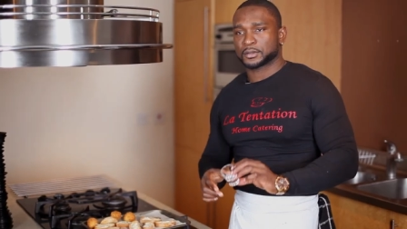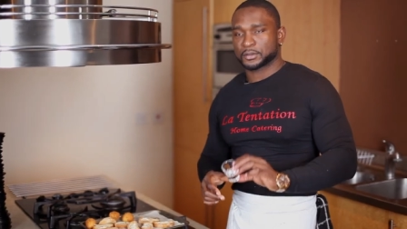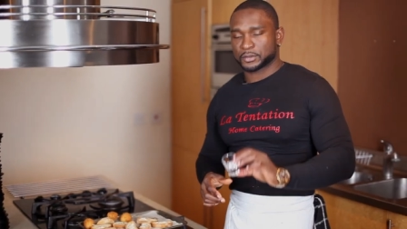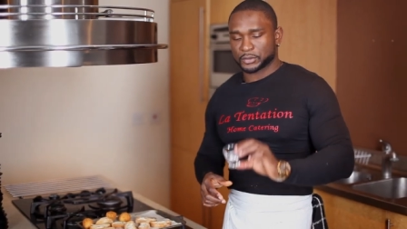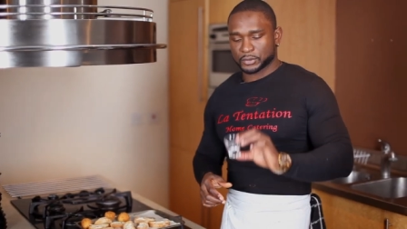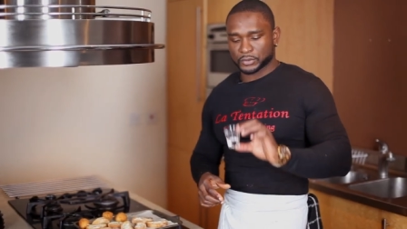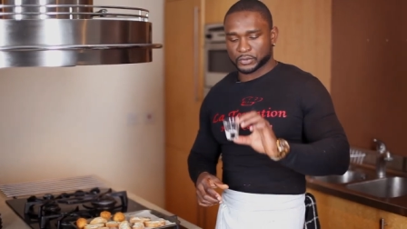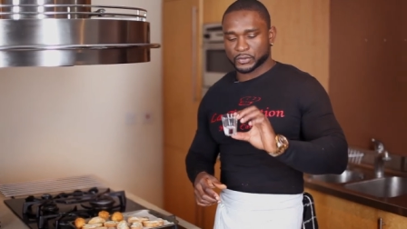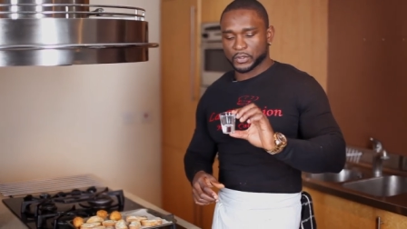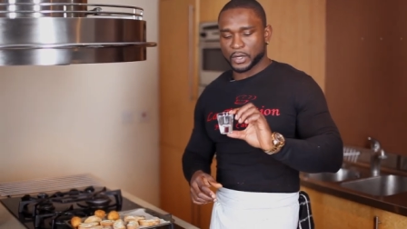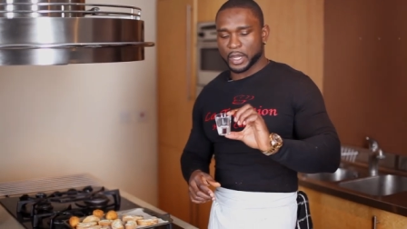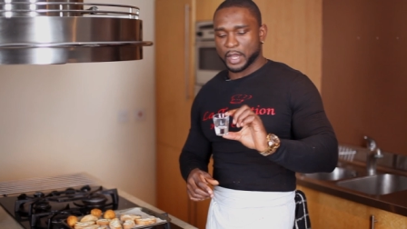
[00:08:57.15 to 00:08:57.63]

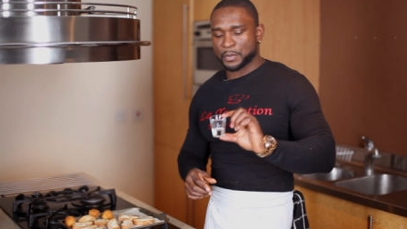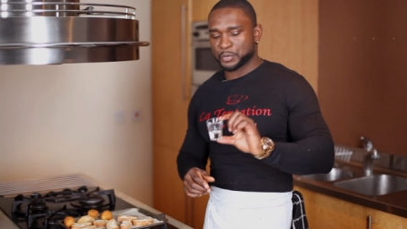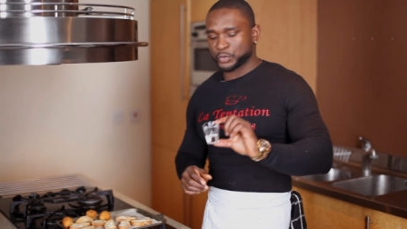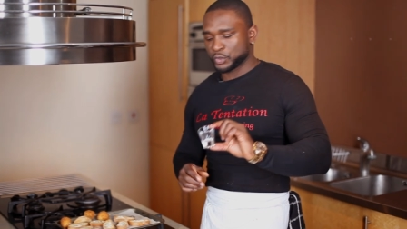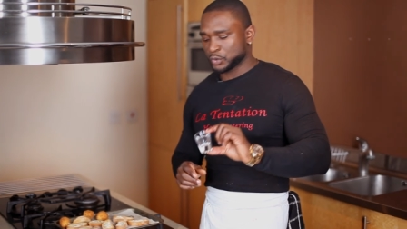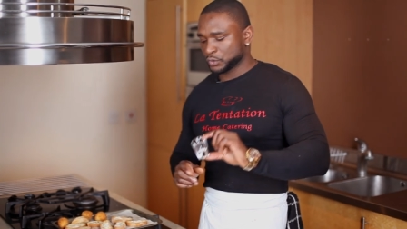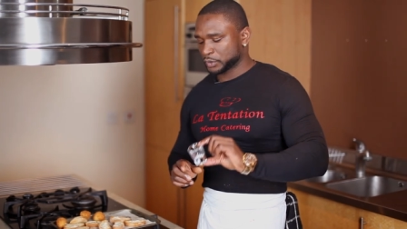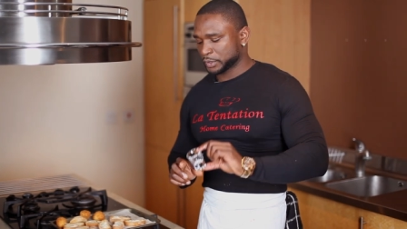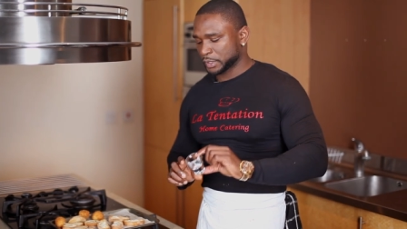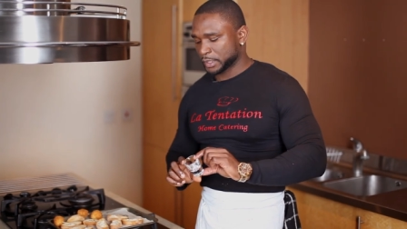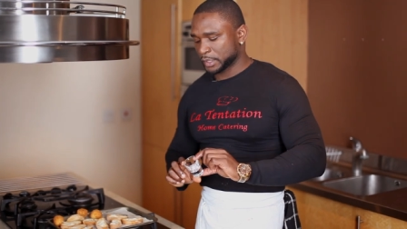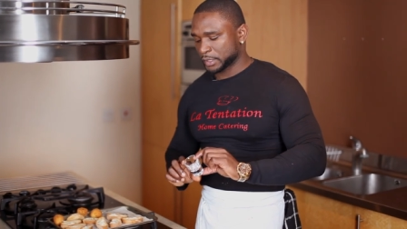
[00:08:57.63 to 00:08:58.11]
So I'm
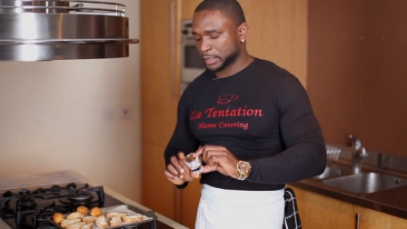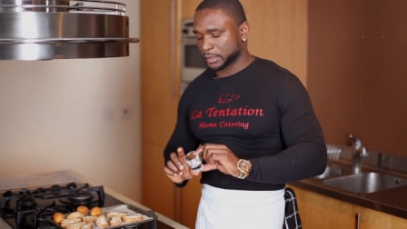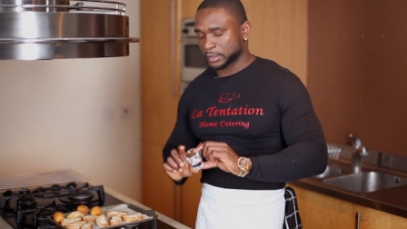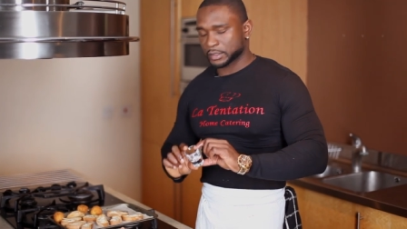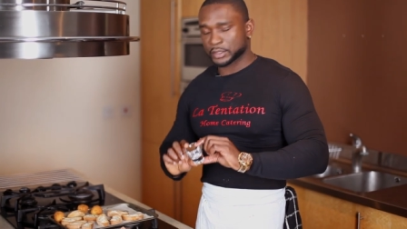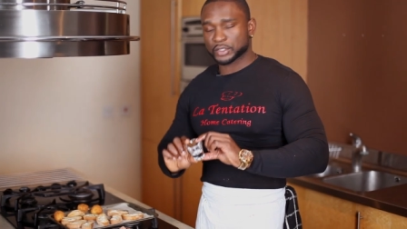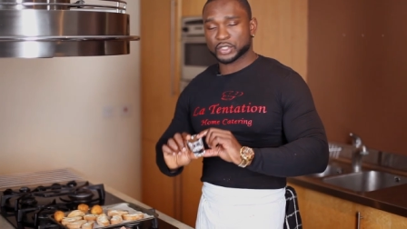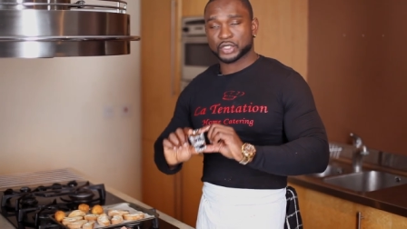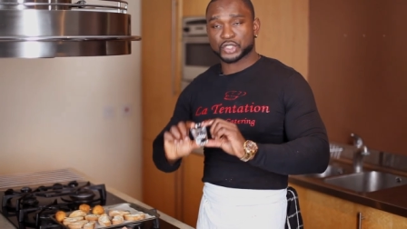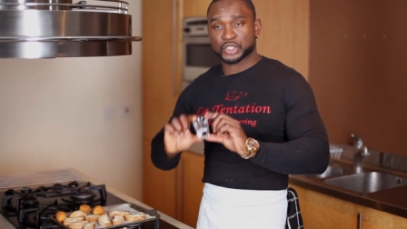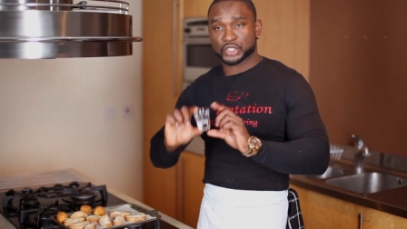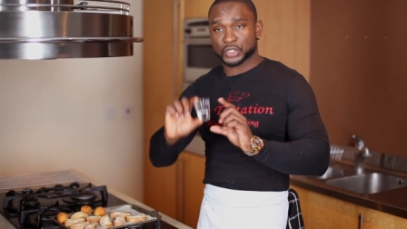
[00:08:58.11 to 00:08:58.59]
using
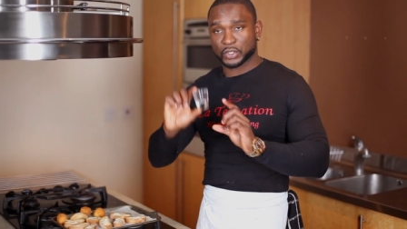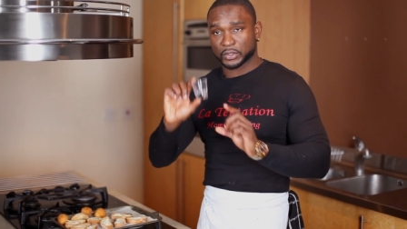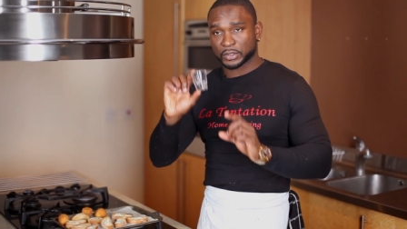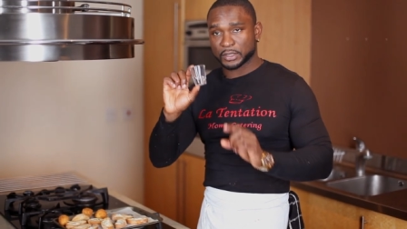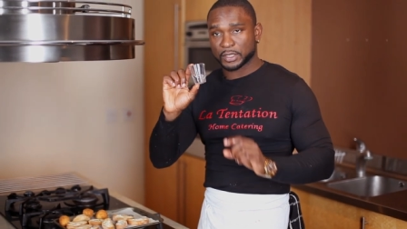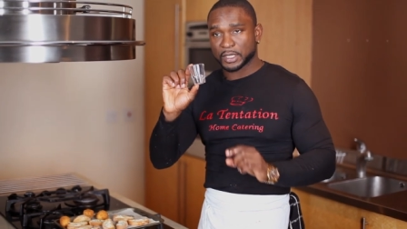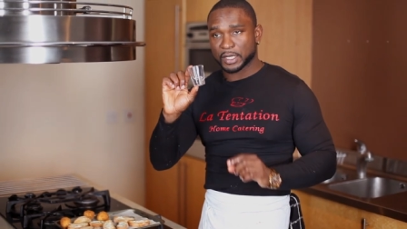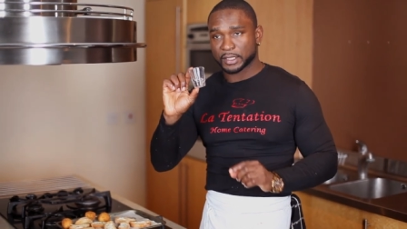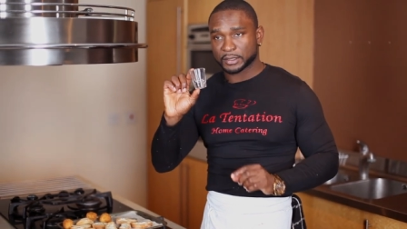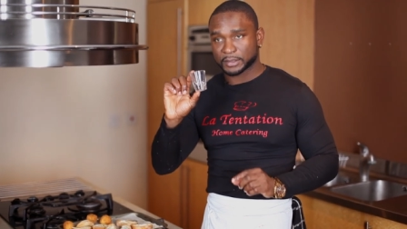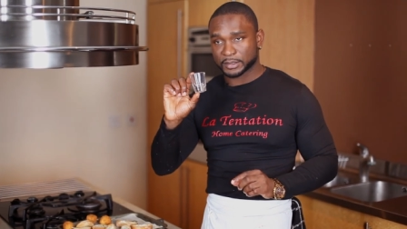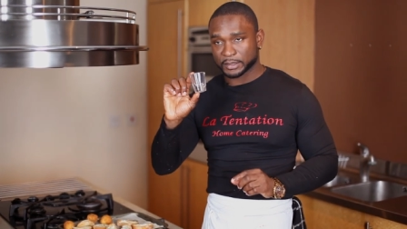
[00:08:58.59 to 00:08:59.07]
short
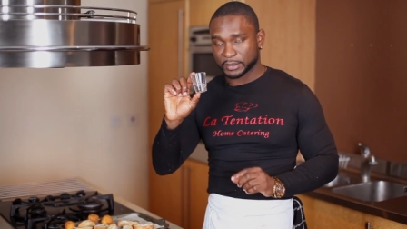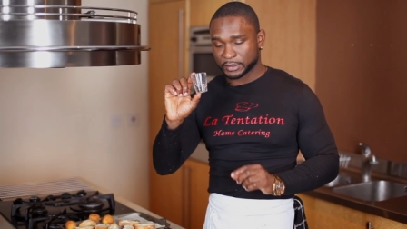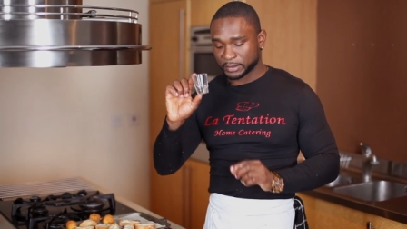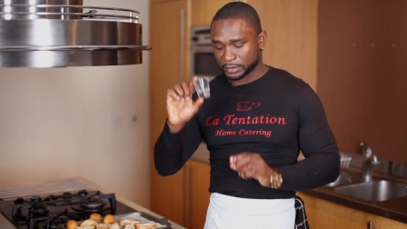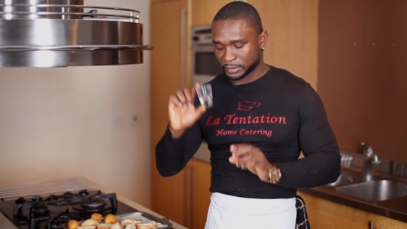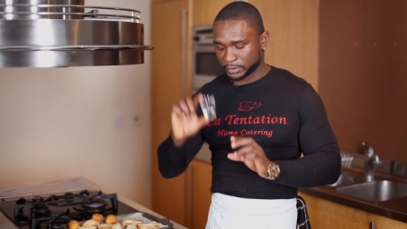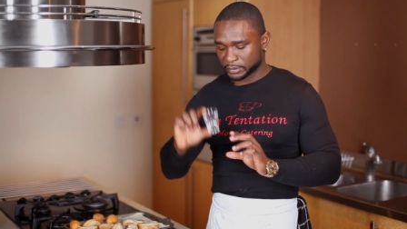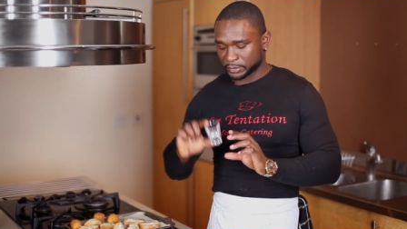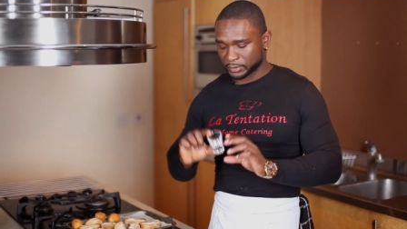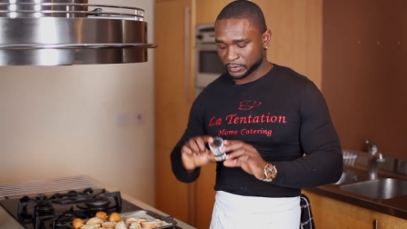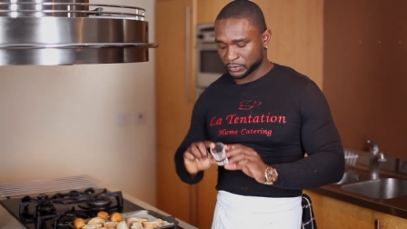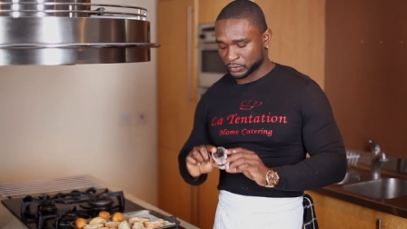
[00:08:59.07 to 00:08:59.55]
glasses